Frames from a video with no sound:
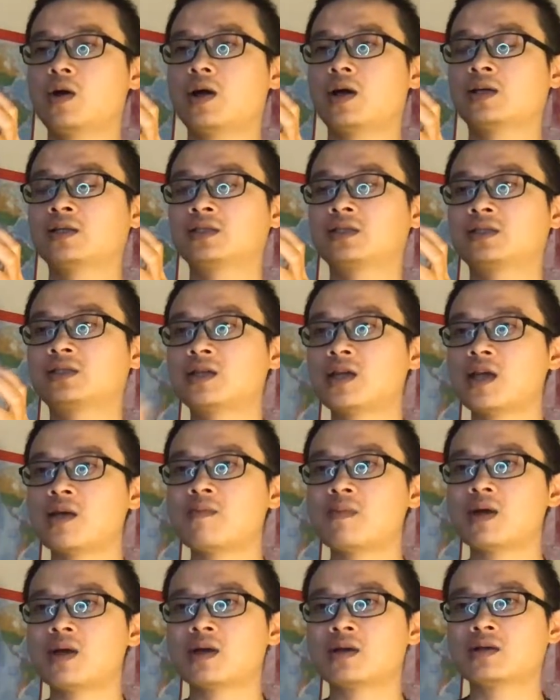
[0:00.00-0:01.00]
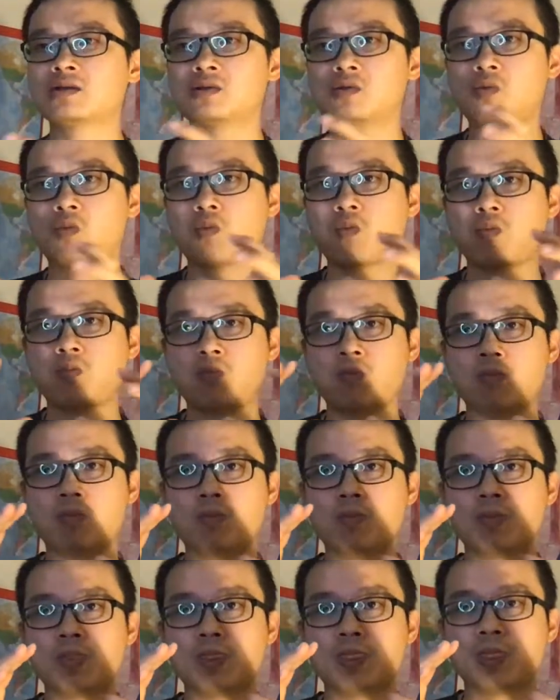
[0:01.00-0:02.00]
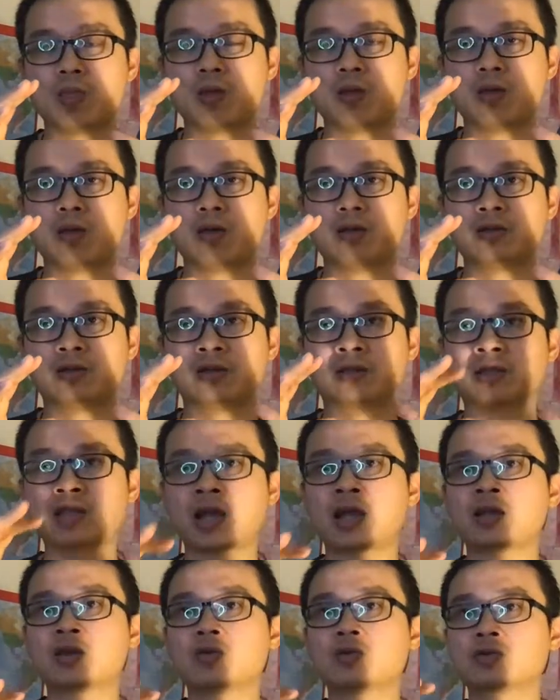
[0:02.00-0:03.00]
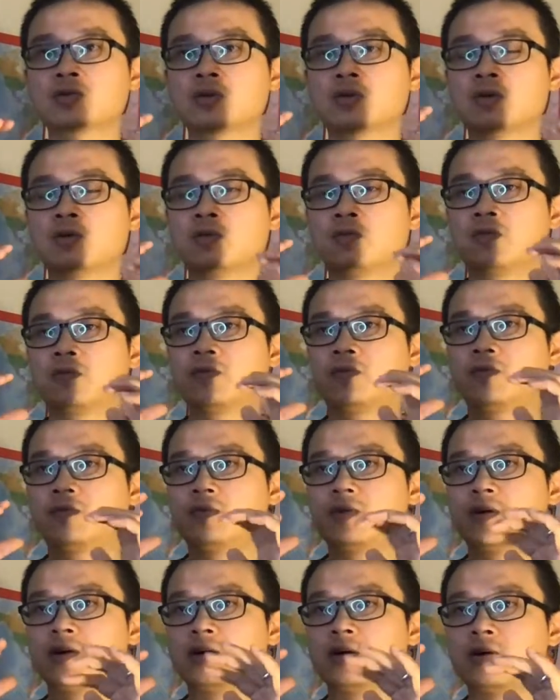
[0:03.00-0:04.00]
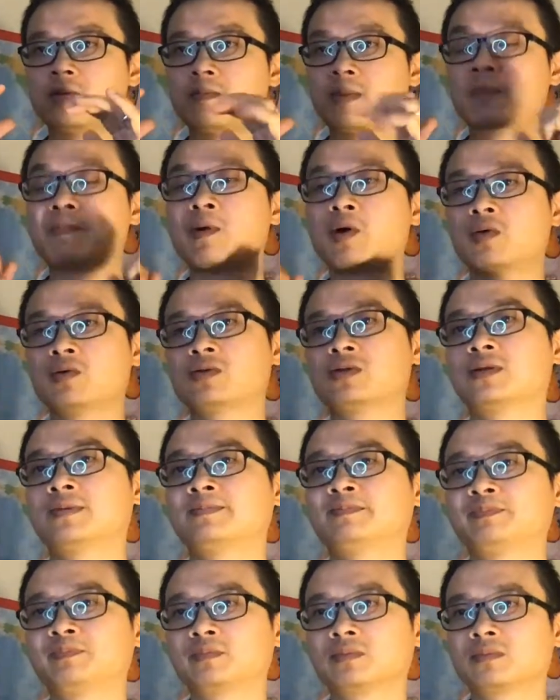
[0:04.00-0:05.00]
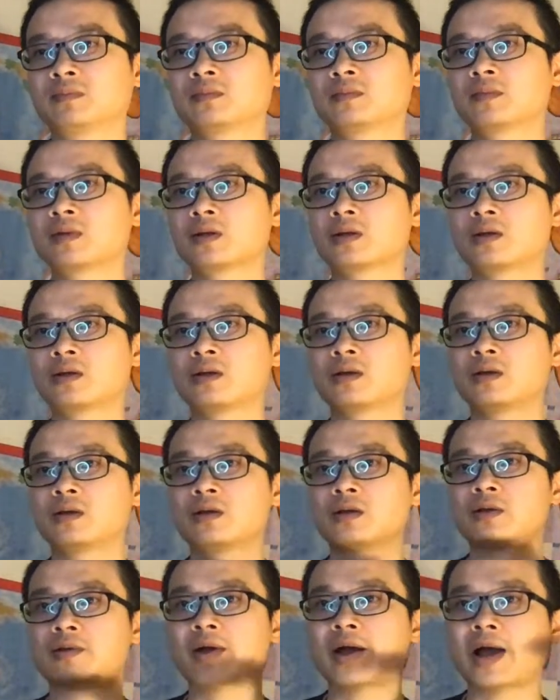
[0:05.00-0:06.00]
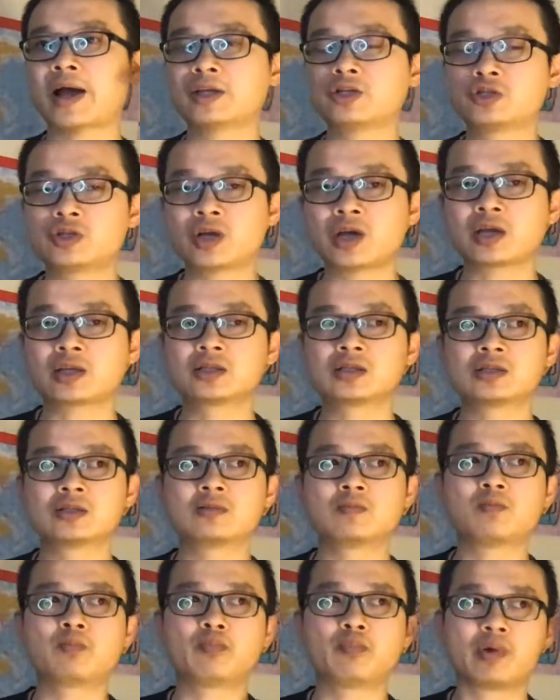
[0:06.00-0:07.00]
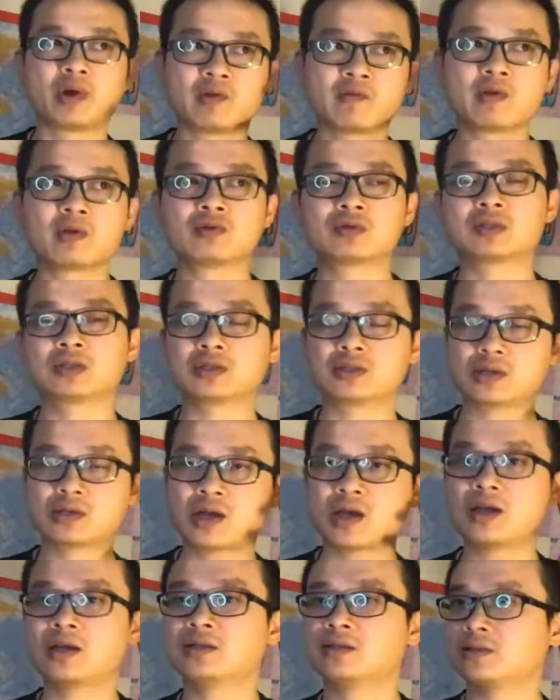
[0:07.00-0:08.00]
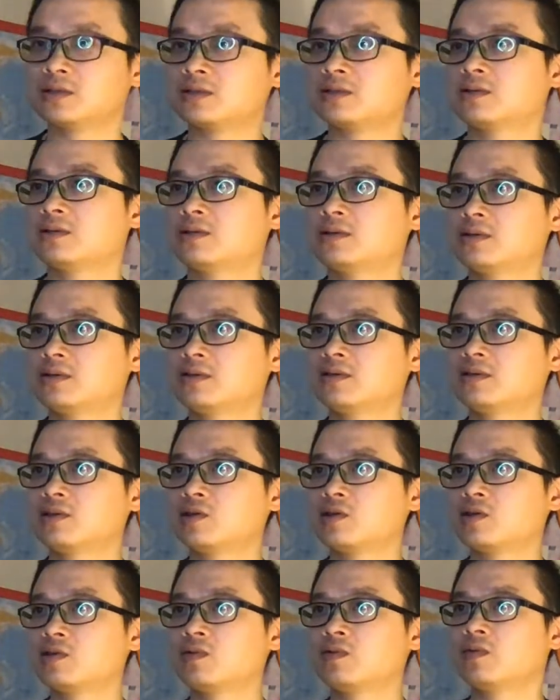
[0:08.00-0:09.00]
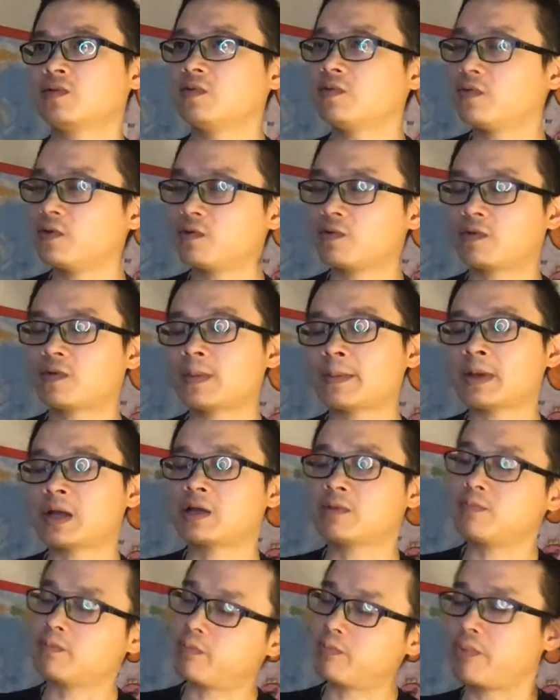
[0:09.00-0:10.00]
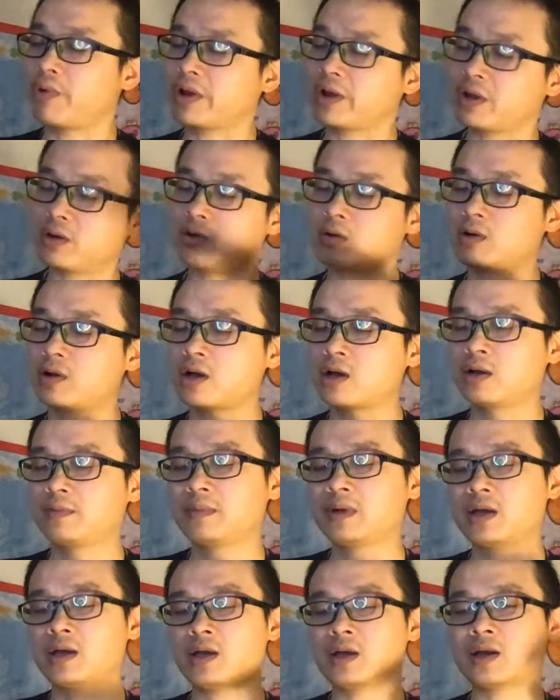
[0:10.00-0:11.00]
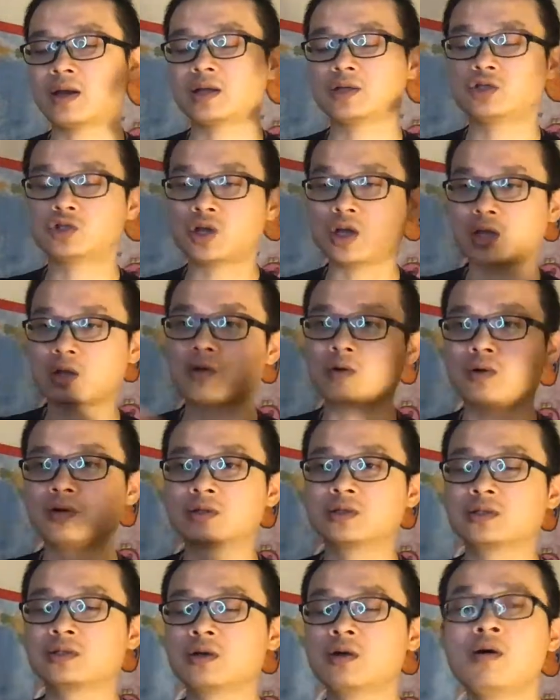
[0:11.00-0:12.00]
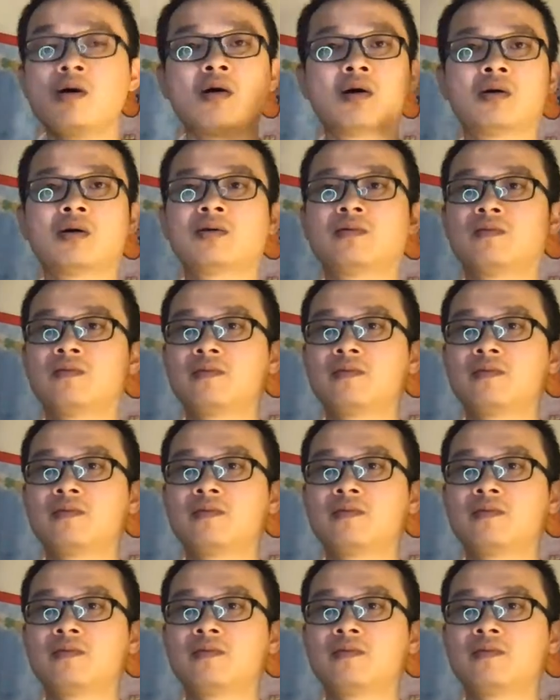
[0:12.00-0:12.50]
same as the diagnose of my post. I check previous cases, few of them. I bring it all up and I check it all. Oh,